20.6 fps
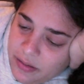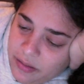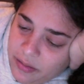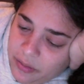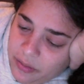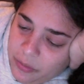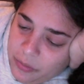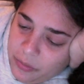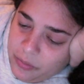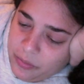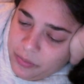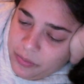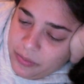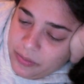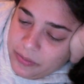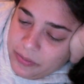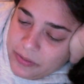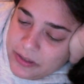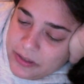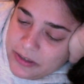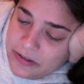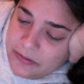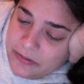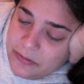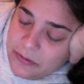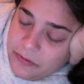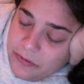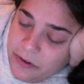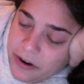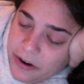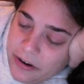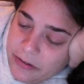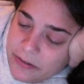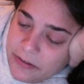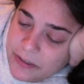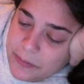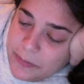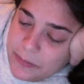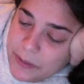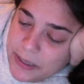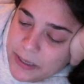This is a very
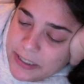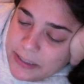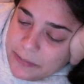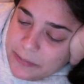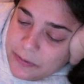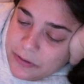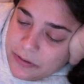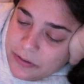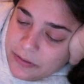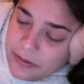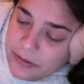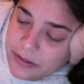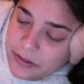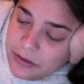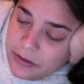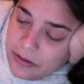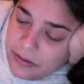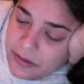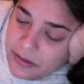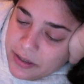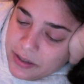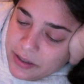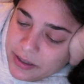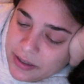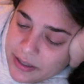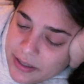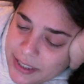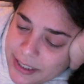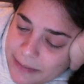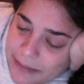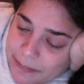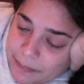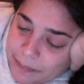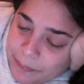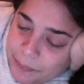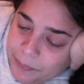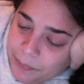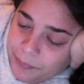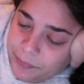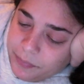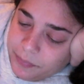responsible adult, I guess.
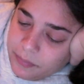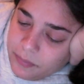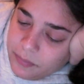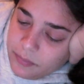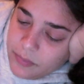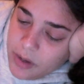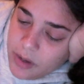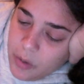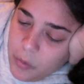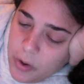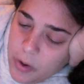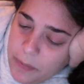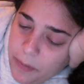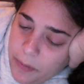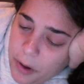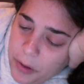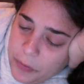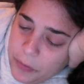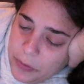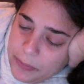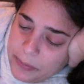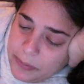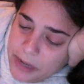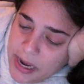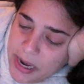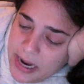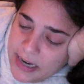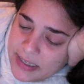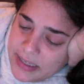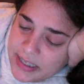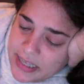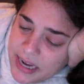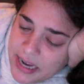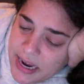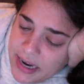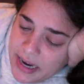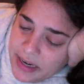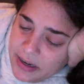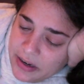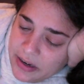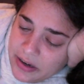We both replied,
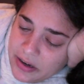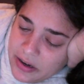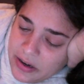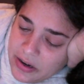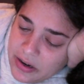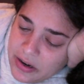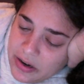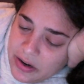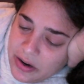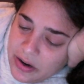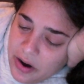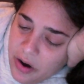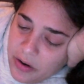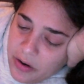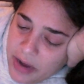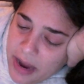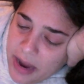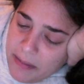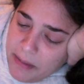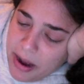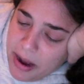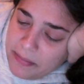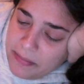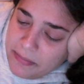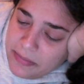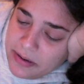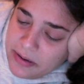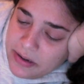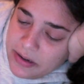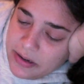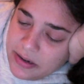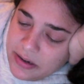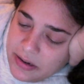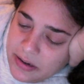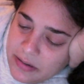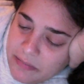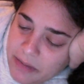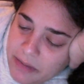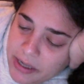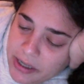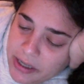saying, "Okay, Mom."
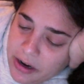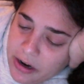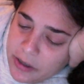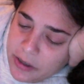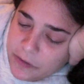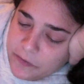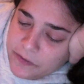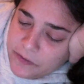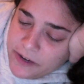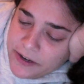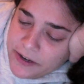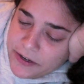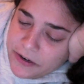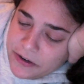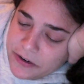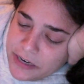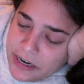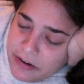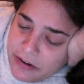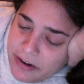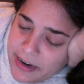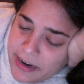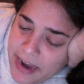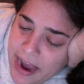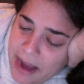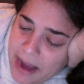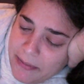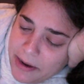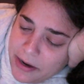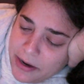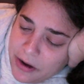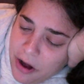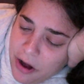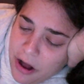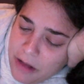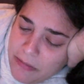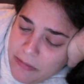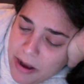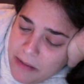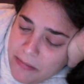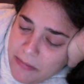My heart fluttered hearing Abby call
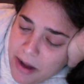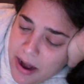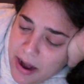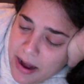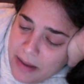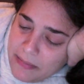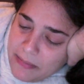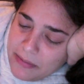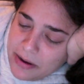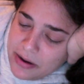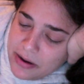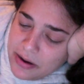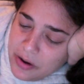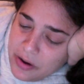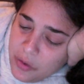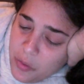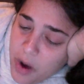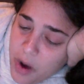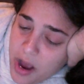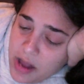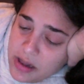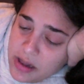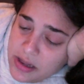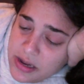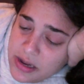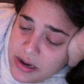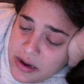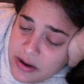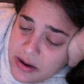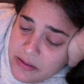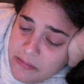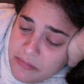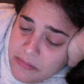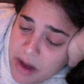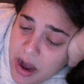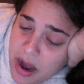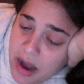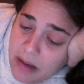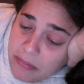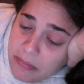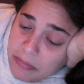my mom, well,
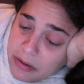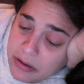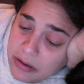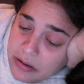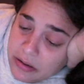Mom.